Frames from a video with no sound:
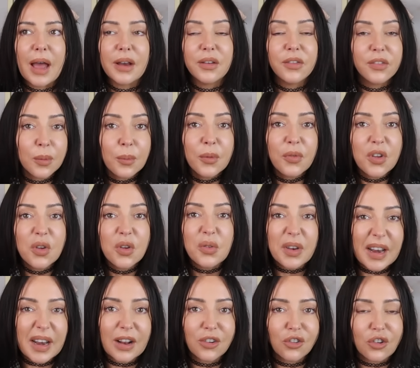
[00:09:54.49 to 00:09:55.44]
And some of you
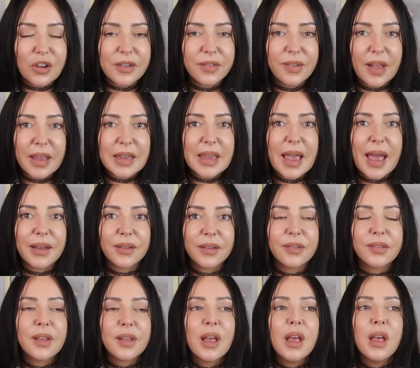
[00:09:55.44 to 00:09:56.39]
did actually say
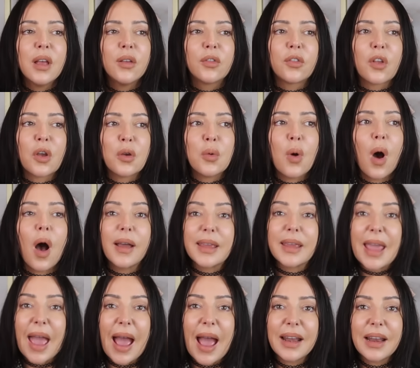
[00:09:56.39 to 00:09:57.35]
yes, so I
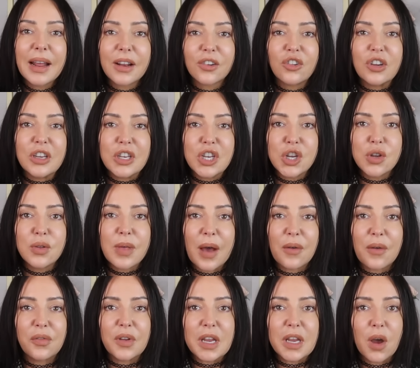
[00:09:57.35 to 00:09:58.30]
can actually do
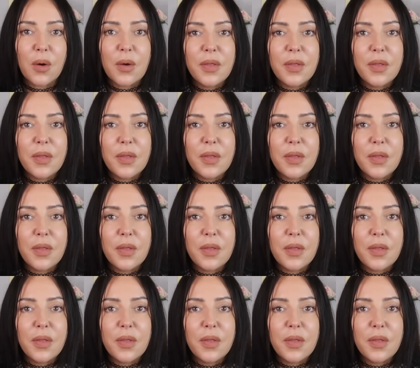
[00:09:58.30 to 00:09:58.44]
that video.